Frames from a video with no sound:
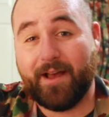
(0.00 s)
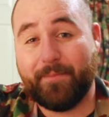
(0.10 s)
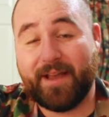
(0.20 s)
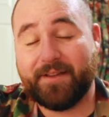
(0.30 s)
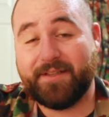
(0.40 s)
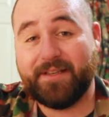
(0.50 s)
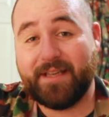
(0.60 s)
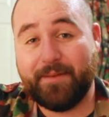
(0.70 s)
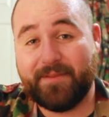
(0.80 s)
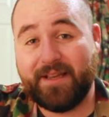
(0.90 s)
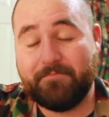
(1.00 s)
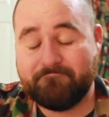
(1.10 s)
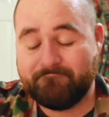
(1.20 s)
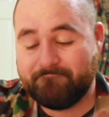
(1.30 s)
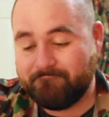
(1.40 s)
magazine's empty,
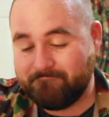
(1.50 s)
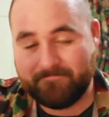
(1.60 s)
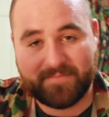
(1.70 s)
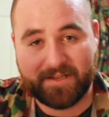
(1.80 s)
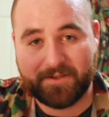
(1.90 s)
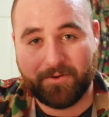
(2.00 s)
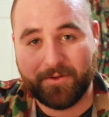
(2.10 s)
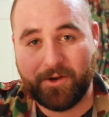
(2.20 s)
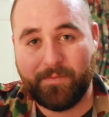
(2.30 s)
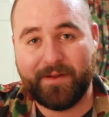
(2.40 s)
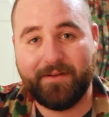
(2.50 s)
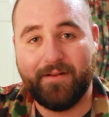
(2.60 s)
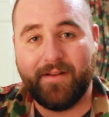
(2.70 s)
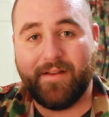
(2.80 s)
it doesn't hold open,